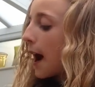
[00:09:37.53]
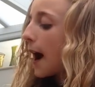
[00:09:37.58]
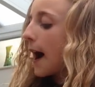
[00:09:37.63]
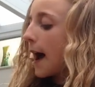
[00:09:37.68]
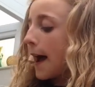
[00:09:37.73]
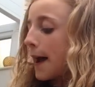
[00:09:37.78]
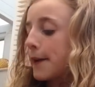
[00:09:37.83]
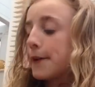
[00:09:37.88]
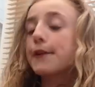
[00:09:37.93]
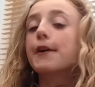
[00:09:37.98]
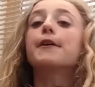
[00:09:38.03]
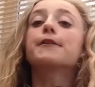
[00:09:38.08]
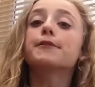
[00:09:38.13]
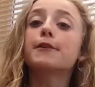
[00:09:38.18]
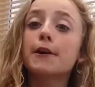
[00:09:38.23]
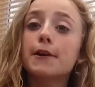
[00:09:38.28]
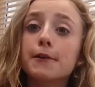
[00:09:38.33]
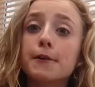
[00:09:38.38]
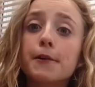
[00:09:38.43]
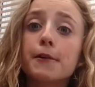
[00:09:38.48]
And I
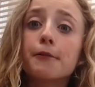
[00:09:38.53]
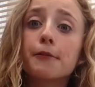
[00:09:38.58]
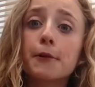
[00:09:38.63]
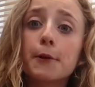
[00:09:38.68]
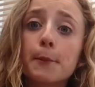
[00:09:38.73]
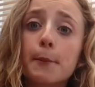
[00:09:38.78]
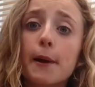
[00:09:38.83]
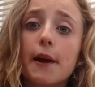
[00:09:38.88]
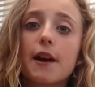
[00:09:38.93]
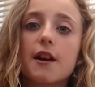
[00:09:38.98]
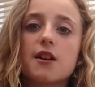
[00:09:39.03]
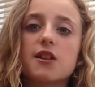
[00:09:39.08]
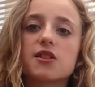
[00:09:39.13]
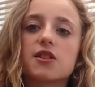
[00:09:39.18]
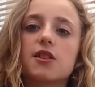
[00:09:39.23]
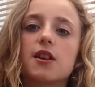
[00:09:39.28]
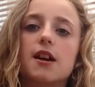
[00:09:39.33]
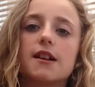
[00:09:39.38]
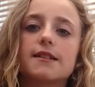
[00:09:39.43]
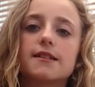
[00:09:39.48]
tried on a few pairs
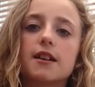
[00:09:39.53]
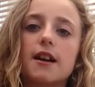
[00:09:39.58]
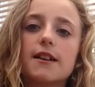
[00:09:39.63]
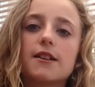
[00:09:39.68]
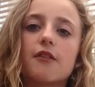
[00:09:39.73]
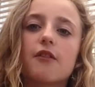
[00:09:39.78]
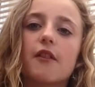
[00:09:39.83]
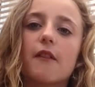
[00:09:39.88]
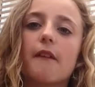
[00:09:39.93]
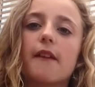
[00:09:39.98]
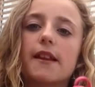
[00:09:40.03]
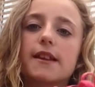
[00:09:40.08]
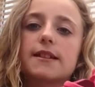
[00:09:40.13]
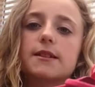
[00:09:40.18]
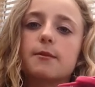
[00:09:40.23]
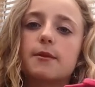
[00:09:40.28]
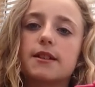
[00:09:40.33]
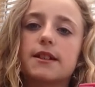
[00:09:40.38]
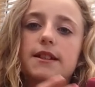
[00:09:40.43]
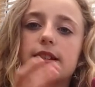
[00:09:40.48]
and I decided on this
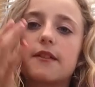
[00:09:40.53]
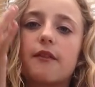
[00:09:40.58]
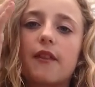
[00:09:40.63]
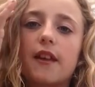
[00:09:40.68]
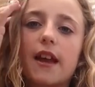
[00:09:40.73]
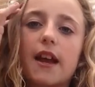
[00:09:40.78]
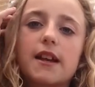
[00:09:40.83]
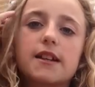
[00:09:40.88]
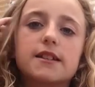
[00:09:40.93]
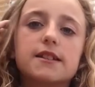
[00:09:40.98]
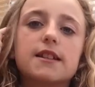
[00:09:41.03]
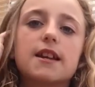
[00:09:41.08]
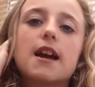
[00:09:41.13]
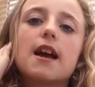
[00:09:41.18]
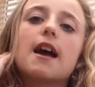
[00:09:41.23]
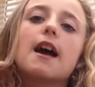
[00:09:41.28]
ones in the end.